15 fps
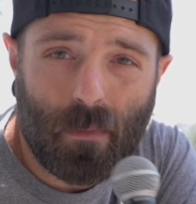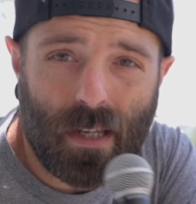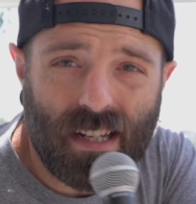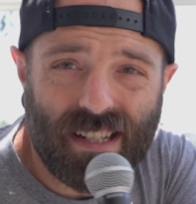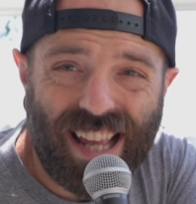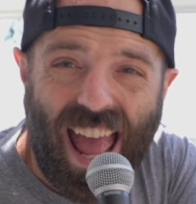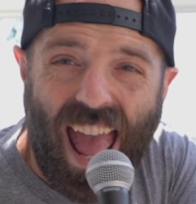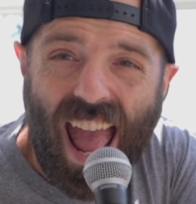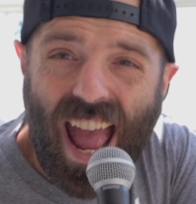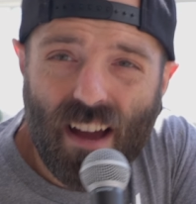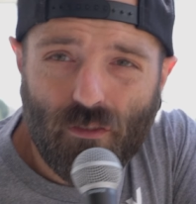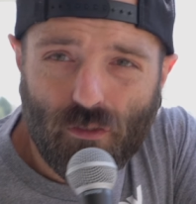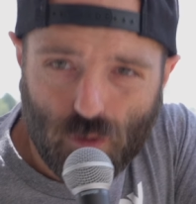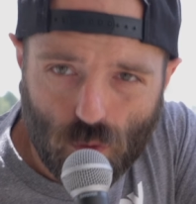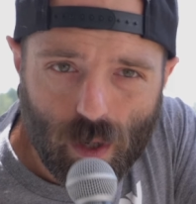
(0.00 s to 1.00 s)
means
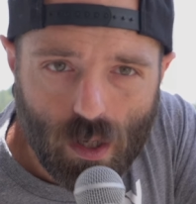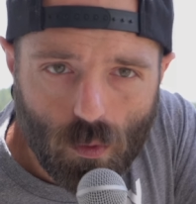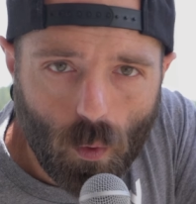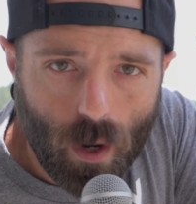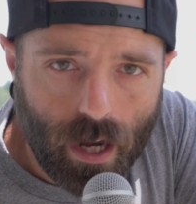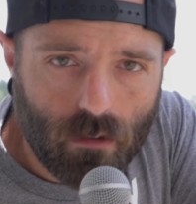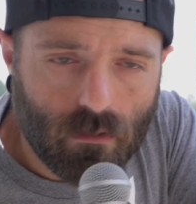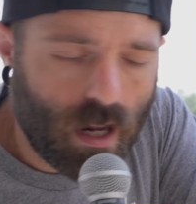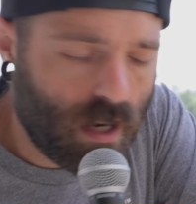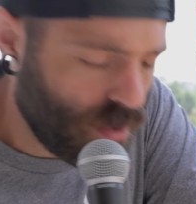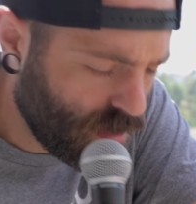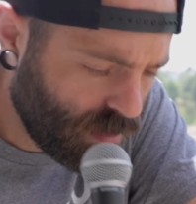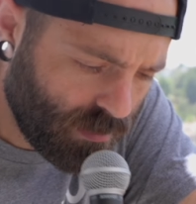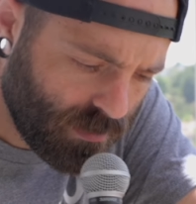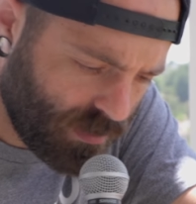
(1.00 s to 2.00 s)
everywhere, not
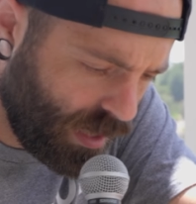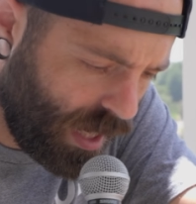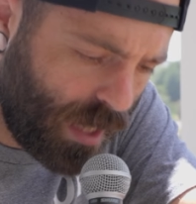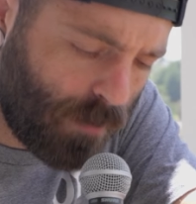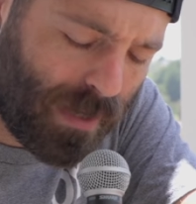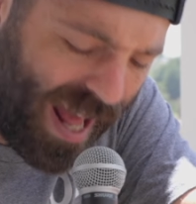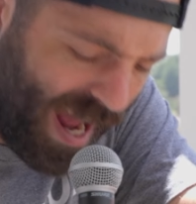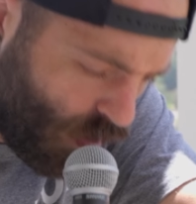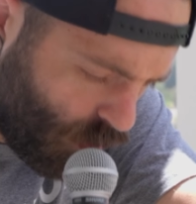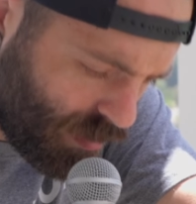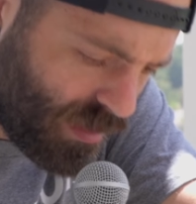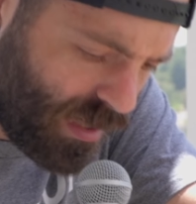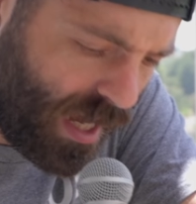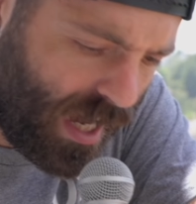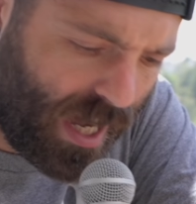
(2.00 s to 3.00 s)
just inside, but
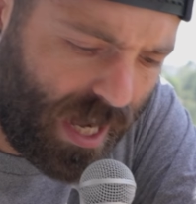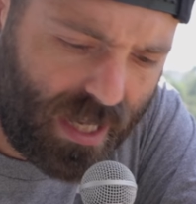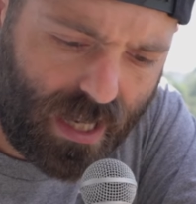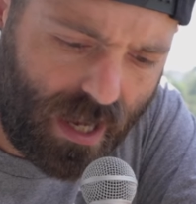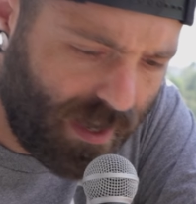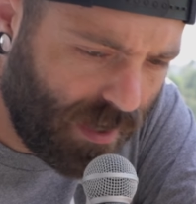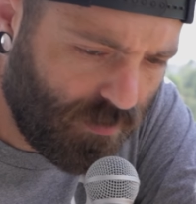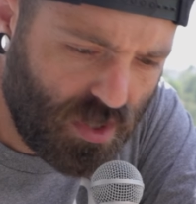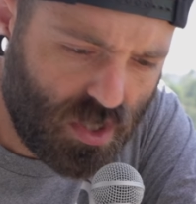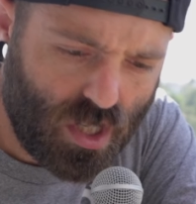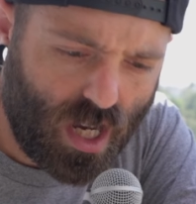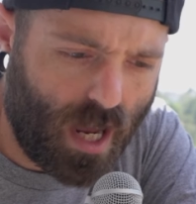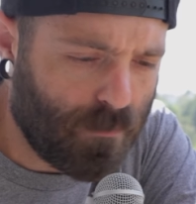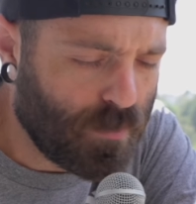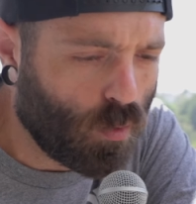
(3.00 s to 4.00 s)
outside, coffee
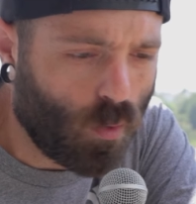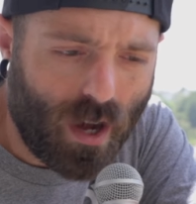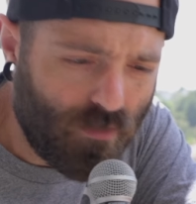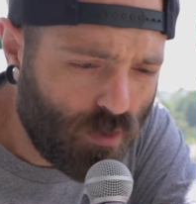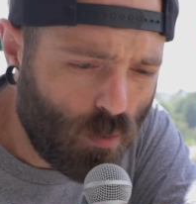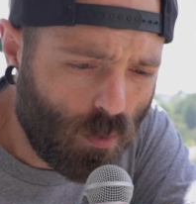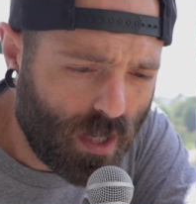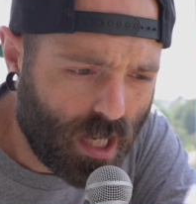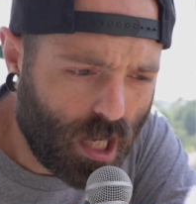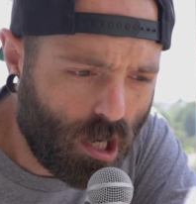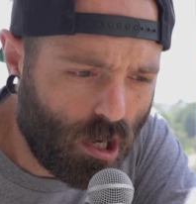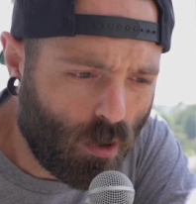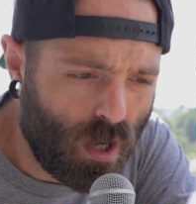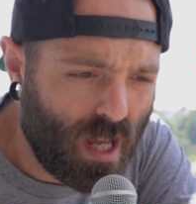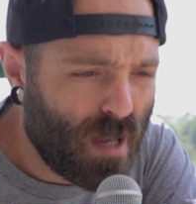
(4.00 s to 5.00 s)
shops, wherever you want to
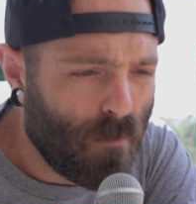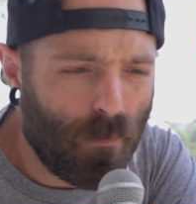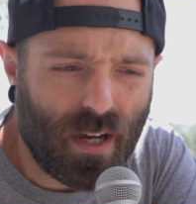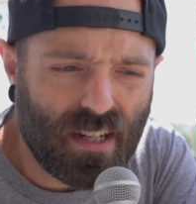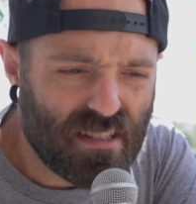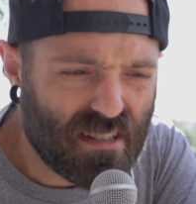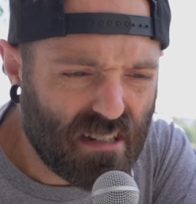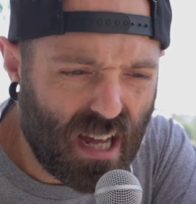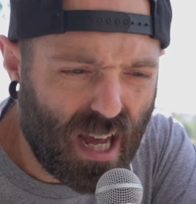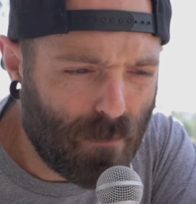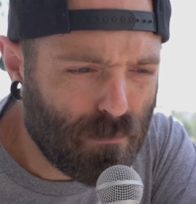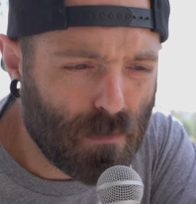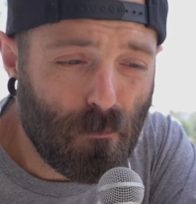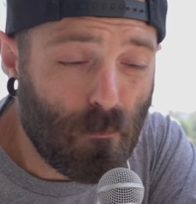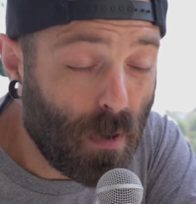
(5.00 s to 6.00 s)
go, bus
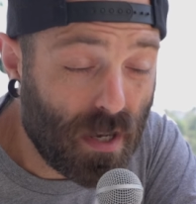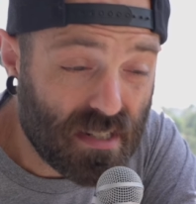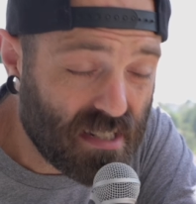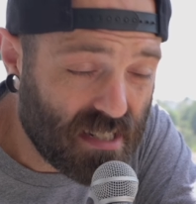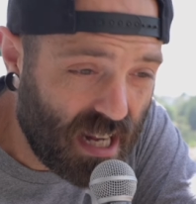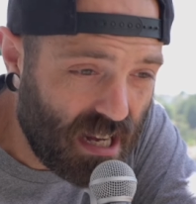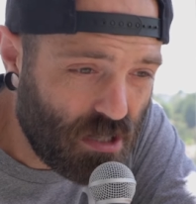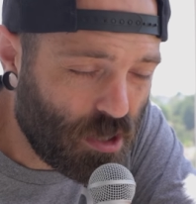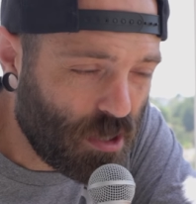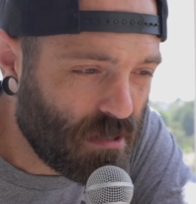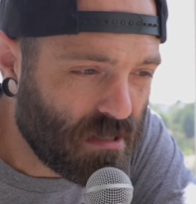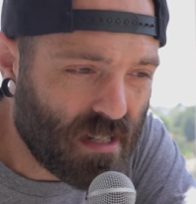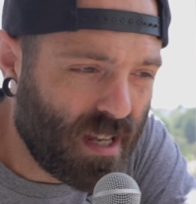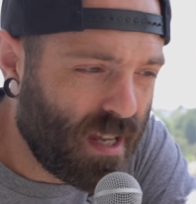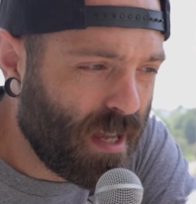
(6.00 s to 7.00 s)
stops, bus
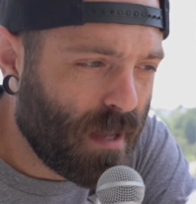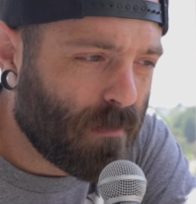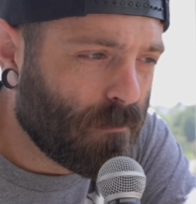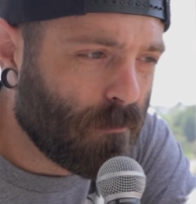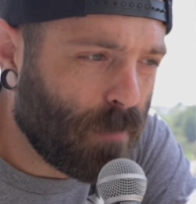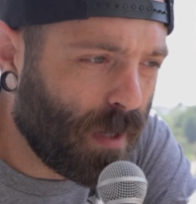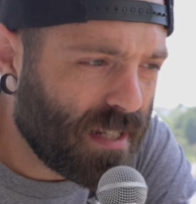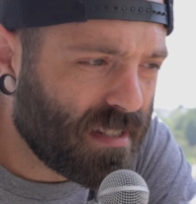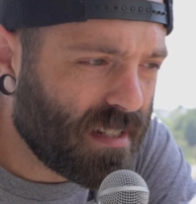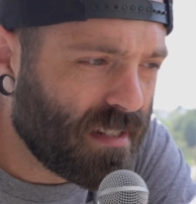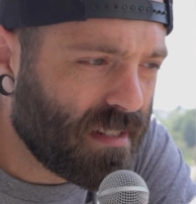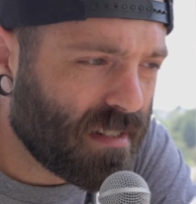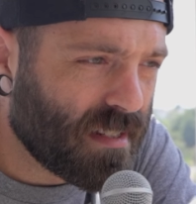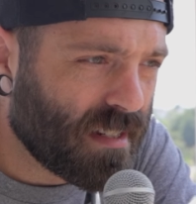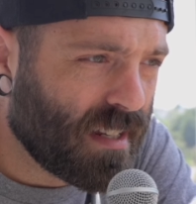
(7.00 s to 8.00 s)
stations,
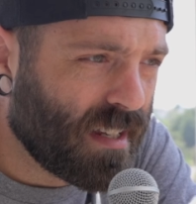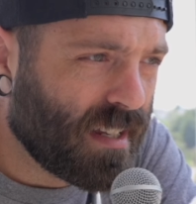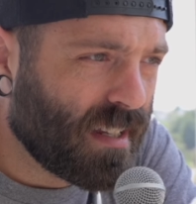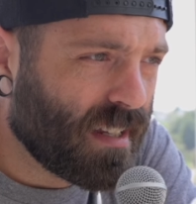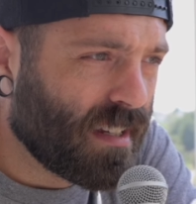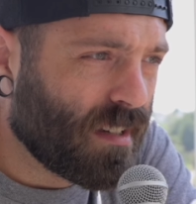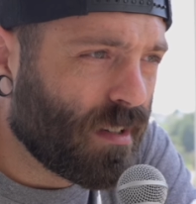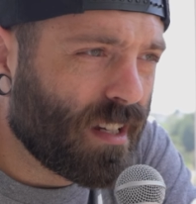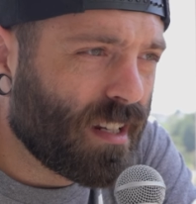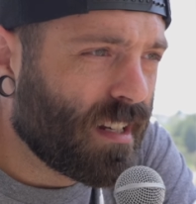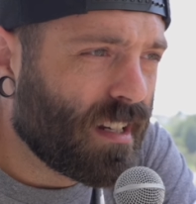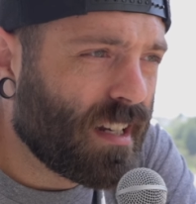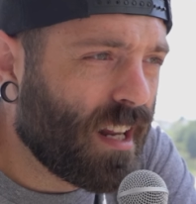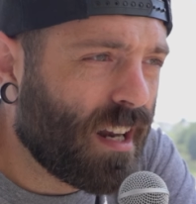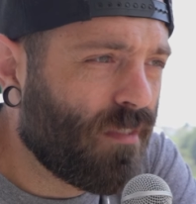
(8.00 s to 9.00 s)
buses,
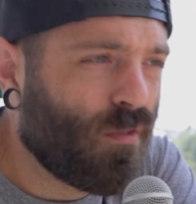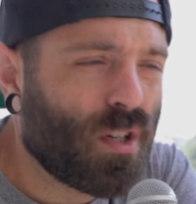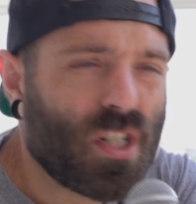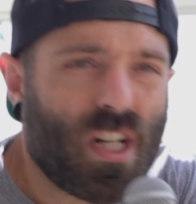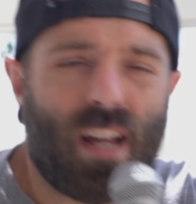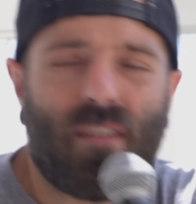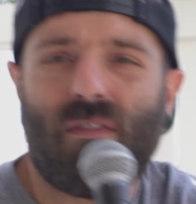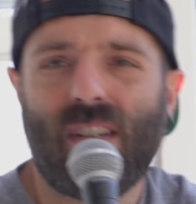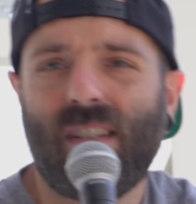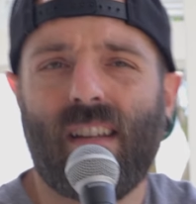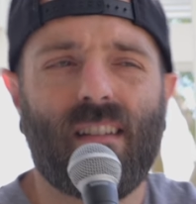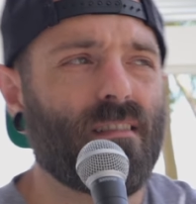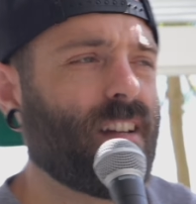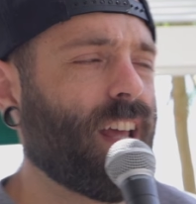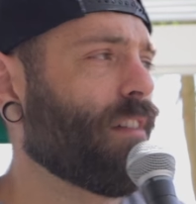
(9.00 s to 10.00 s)
none of which I
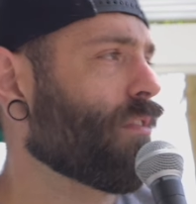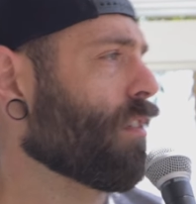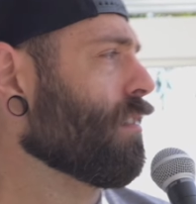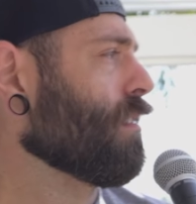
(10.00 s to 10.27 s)
visit ever.